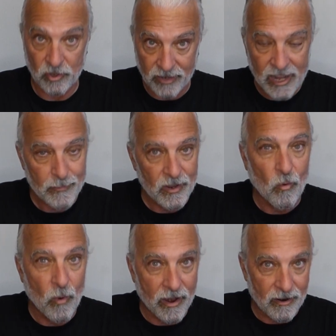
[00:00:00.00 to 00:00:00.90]
so you got to be
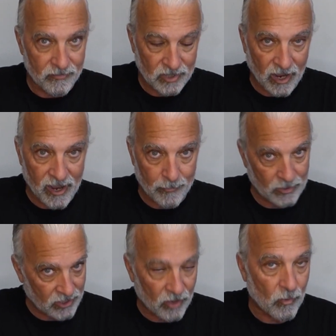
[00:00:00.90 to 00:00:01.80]
aware of time,
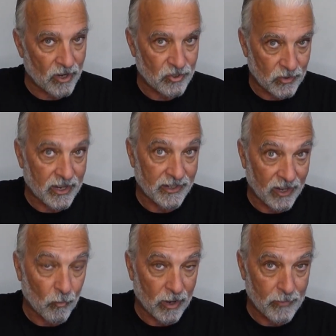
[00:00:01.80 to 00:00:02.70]
because otherwise you can
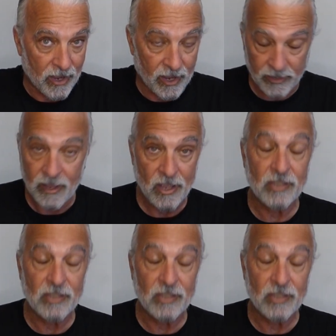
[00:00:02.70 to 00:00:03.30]
get way behind.